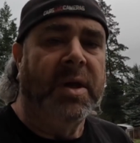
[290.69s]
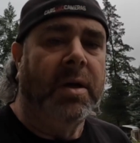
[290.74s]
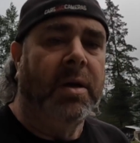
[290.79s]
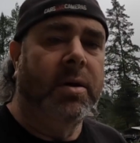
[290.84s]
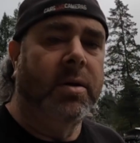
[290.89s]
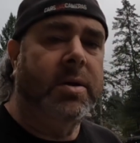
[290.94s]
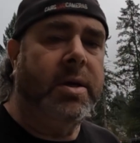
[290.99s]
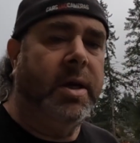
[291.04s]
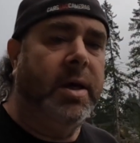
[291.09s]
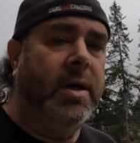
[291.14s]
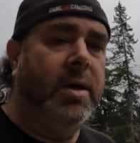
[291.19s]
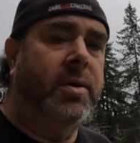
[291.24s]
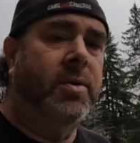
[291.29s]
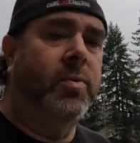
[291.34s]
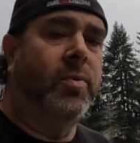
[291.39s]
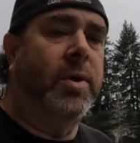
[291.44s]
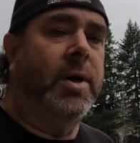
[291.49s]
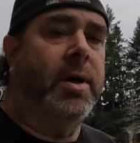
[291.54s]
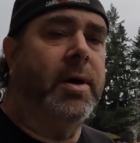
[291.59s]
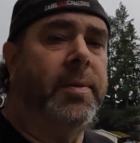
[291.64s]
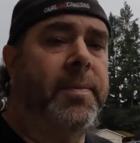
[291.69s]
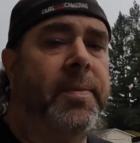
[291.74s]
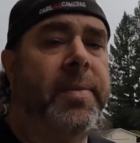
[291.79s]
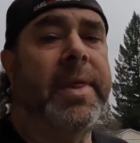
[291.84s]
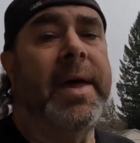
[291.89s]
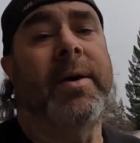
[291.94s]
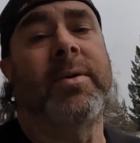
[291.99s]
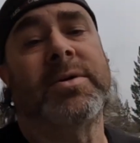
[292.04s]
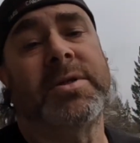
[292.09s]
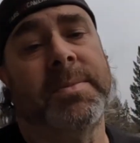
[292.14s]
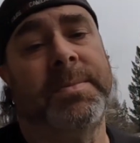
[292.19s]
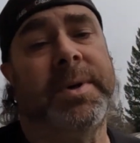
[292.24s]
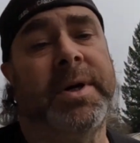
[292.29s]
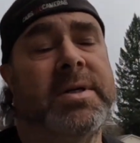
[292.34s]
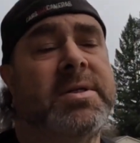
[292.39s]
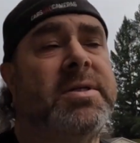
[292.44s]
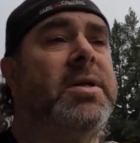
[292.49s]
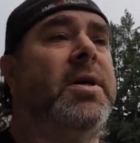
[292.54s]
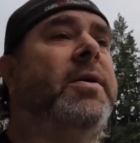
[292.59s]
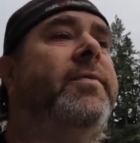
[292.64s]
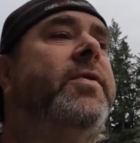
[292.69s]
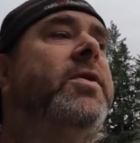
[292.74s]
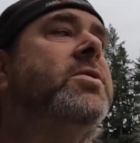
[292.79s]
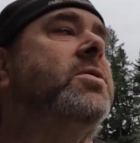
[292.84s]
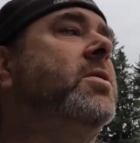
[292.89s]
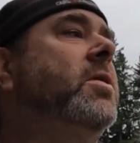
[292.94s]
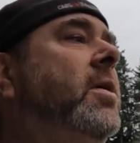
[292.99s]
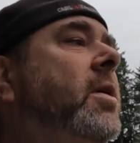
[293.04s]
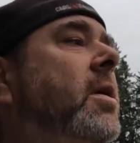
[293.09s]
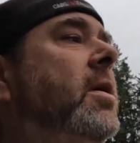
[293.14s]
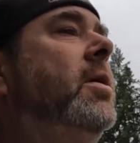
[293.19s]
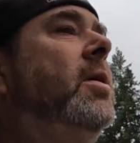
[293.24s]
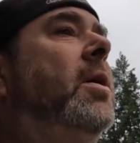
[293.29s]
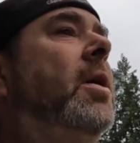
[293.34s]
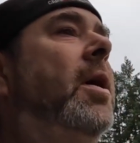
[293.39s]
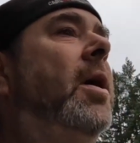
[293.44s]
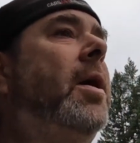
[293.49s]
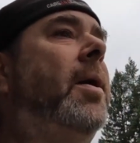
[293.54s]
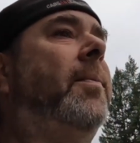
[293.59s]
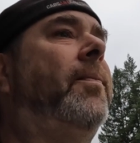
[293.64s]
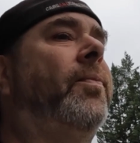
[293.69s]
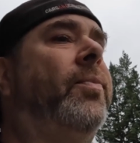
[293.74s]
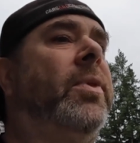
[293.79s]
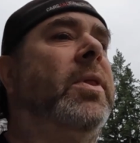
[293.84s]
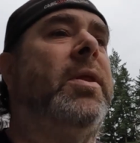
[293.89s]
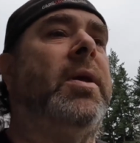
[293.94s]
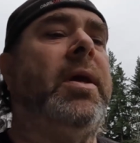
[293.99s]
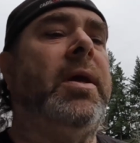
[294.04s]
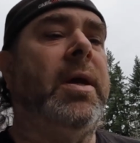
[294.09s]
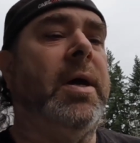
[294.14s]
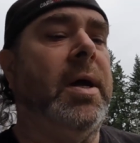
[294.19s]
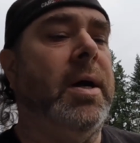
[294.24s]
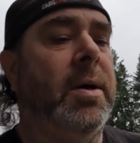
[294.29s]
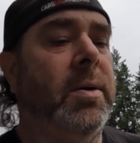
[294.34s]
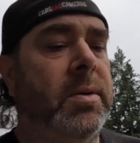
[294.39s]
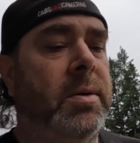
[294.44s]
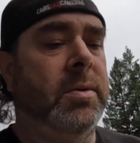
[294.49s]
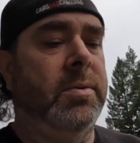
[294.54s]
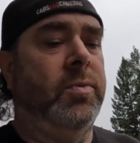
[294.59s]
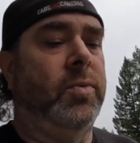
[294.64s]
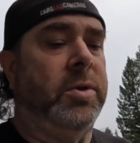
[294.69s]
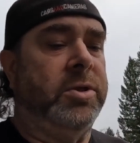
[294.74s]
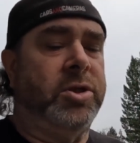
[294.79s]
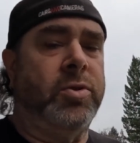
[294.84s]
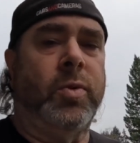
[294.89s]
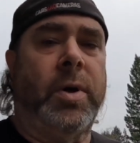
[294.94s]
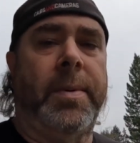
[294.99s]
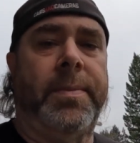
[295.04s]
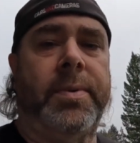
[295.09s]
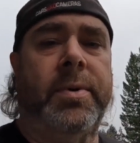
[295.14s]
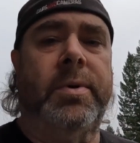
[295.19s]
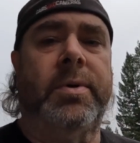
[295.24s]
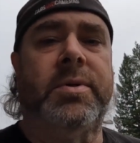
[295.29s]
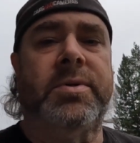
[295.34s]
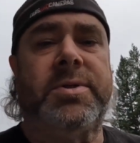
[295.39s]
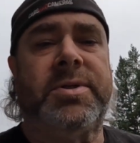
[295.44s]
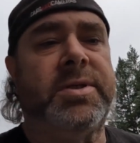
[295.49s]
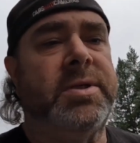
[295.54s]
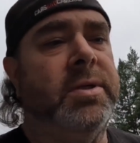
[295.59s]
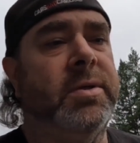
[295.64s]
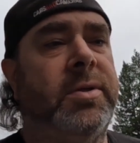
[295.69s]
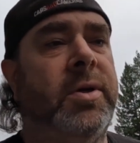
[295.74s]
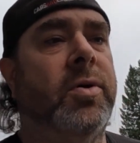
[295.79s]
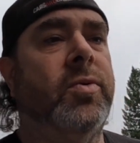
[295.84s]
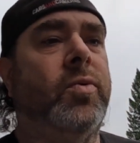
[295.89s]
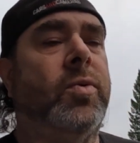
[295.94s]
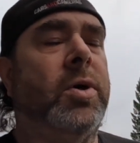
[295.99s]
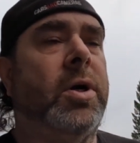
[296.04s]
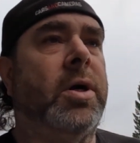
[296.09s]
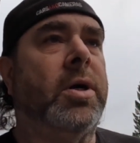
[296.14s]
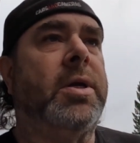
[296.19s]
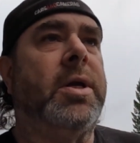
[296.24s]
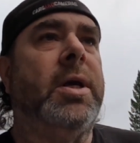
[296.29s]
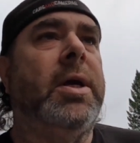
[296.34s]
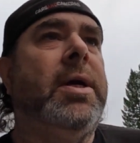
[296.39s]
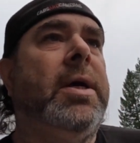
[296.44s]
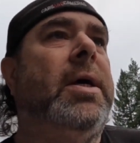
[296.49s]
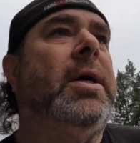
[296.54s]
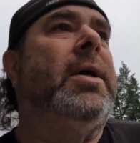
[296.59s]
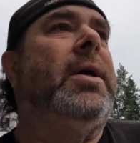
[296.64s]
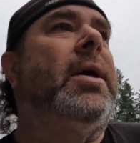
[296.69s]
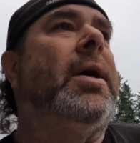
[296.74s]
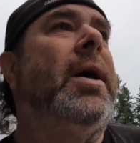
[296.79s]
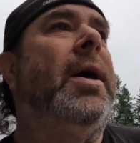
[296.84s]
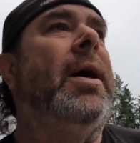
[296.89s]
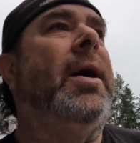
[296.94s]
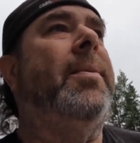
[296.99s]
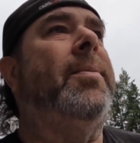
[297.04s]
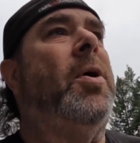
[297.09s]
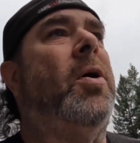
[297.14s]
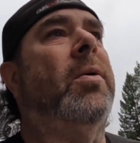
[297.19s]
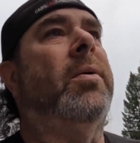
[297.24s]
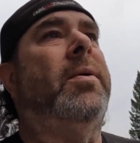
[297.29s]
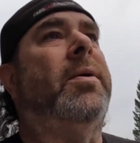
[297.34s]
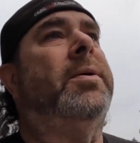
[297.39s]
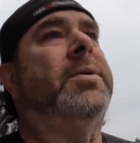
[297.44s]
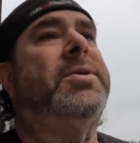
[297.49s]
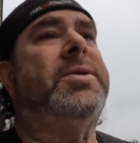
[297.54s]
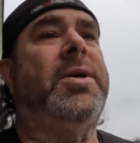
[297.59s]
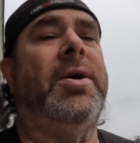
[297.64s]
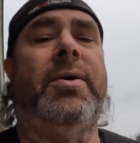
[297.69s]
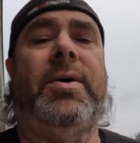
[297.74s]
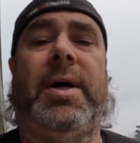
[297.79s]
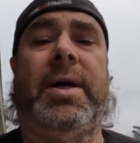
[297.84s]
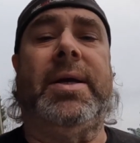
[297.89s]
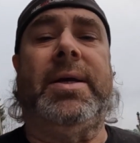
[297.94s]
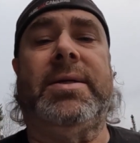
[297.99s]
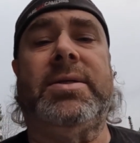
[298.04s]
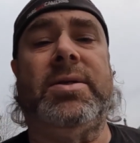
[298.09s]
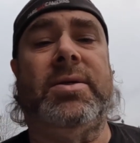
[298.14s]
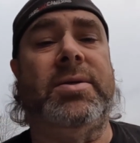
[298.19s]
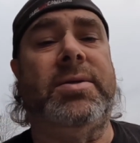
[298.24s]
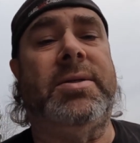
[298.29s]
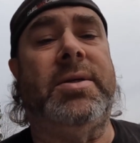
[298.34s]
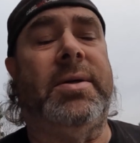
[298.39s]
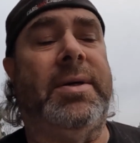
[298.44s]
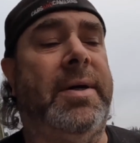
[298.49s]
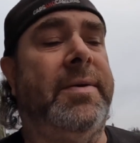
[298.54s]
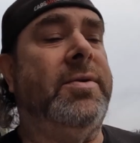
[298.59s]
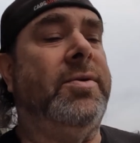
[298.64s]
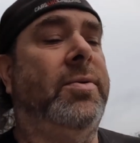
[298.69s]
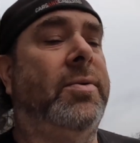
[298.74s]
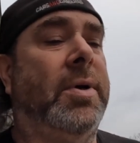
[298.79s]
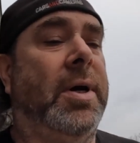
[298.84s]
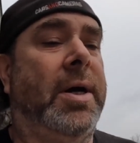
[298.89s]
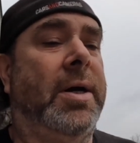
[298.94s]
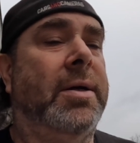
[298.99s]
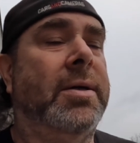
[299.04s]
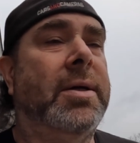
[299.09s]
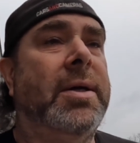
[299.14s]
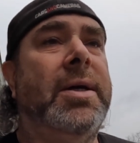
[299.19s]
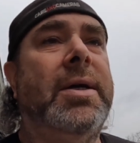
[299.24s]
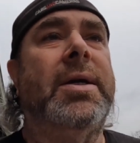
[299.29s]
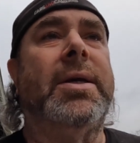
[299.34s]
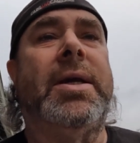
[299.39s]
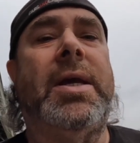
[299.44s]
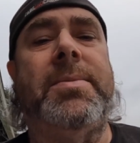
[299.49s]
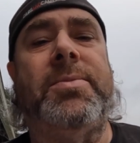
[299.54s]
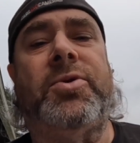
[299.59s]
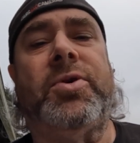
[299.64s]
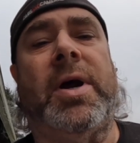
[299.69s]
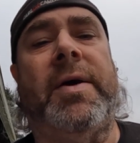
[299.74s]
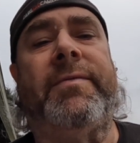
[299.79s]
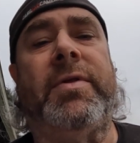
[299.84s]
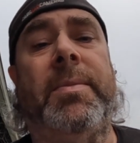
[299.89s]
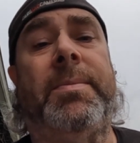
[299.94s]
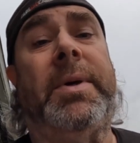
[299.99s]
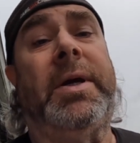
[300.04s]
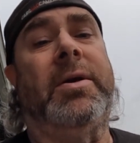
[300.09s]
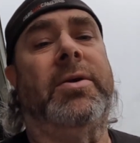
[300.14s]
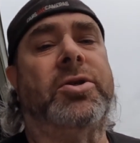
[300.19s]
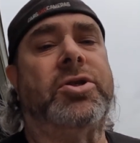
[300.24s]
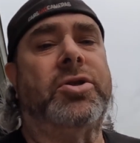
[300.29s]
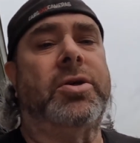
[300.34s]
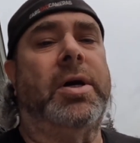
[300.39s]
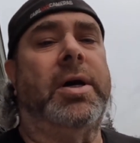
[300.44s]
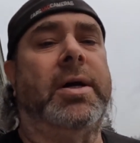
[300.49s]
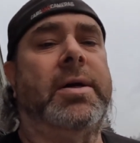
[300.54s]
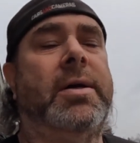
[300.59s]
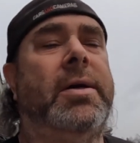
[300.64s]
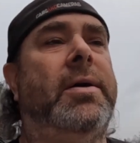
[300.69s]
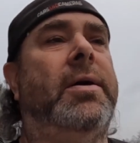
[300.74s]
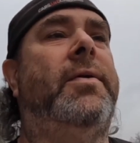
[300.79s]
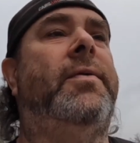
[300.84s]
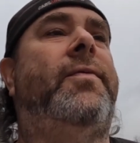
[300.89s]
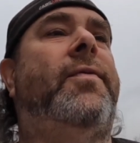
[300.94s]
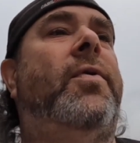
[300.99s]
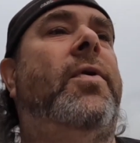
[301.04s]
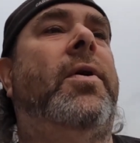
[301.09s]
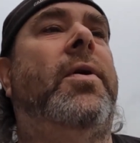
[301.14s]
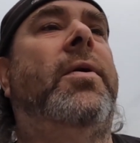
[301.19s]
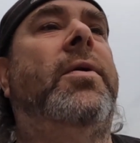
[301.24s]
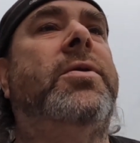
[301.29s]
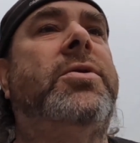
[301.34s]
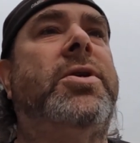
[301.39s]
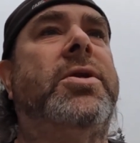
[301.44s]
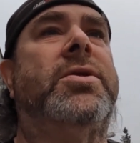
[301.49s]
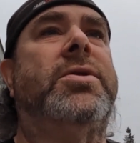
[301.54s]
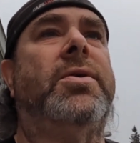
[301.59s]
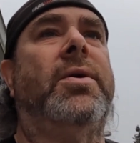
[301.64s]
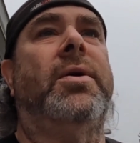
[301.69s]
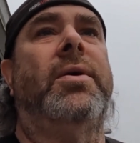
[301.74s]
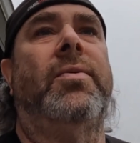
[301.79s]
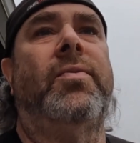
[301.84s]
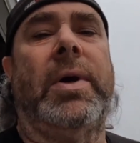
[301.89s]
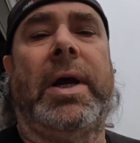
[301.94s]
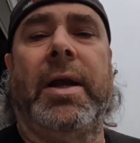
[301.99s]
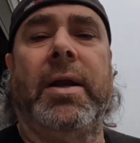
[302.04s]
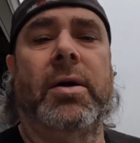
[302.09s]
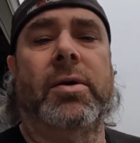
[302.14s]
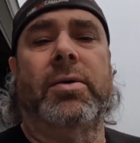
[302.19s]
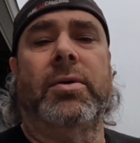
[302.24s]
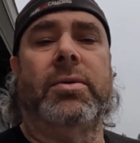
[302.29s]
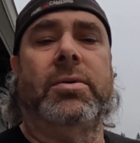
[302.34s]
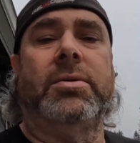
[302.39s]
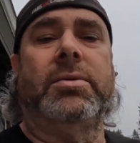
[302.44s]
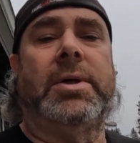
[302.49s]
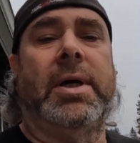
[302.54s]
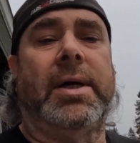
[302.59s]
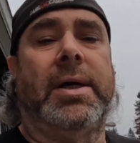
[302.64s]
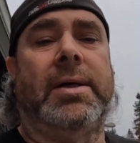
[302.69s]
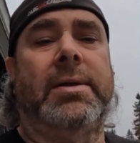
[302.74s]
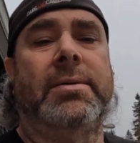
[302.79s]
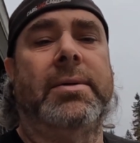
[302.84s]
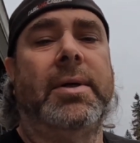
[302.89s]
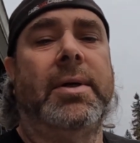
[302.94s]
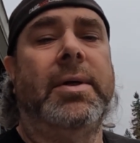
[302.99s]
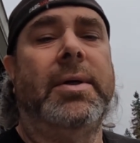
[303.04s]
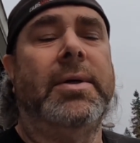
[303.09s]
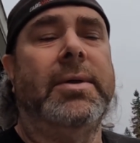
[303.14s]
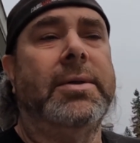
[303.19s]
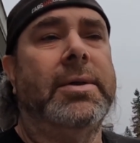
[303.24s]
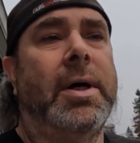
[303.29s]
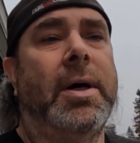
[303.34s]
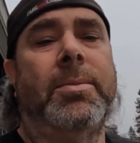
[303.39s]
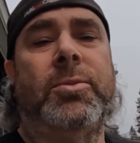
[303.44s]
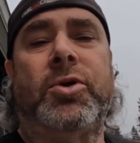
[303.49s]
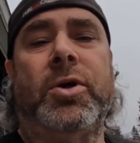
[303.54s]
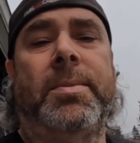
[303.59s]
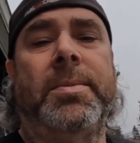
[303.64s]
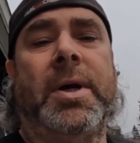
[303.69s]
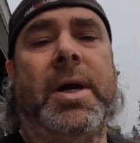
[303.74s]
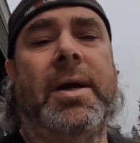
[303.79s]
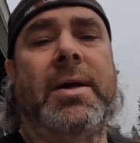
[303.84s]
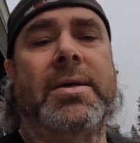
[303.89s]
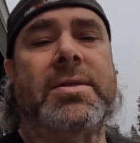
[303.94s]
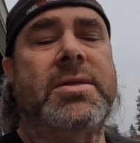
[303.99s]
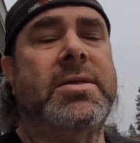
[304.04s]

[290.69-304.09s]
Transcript: Okay, well, that was a bust, obviously. The windshield wipers still don't work, so I guess I'll still have to keep driving the bigger truck for just a regular old humdrum kind of